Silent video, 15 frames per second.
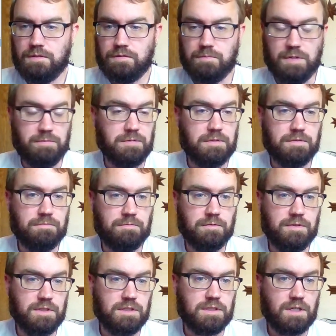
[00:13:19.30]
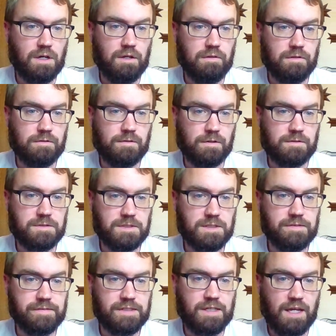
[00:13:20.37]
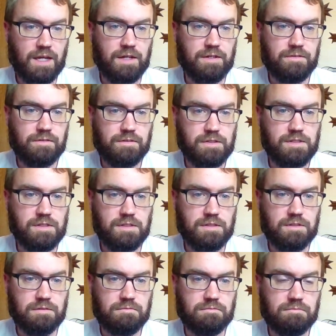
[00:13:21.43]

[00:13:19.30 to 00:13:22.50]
Maybe the colors are serving as the